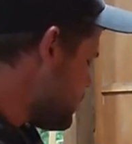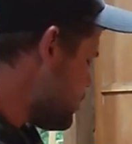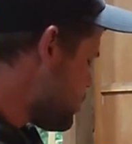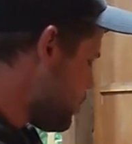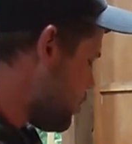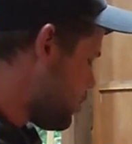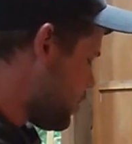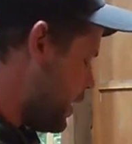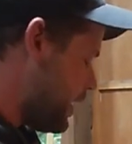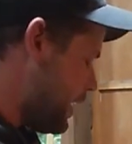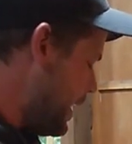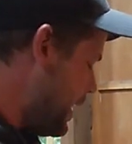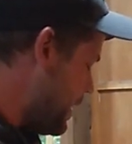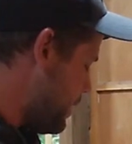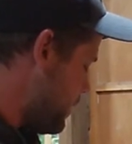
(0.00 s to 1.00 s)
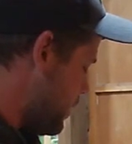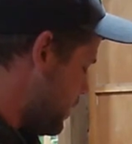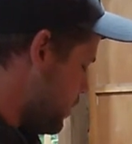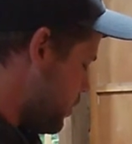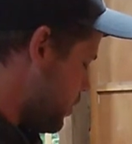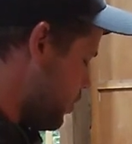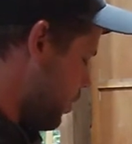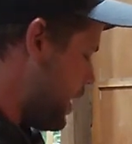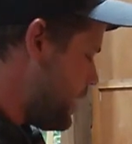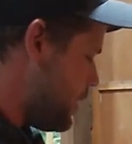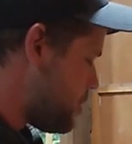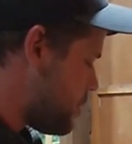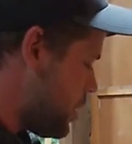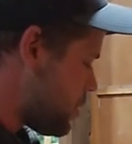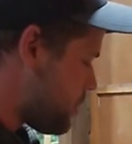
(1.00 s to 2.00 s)
So again, great
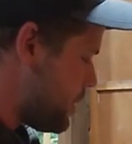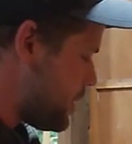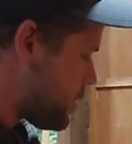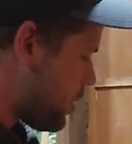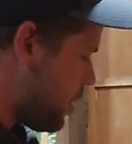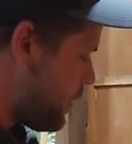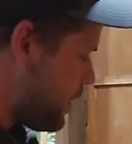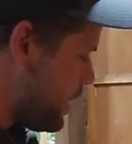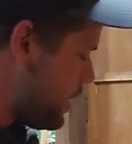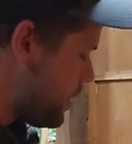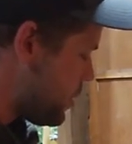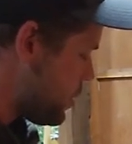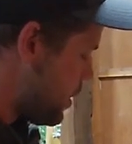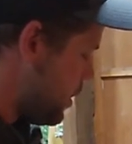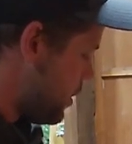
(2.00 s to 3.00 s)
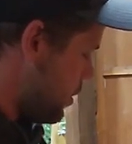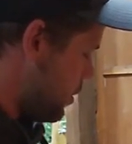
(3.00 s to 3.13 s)
adjustments on this.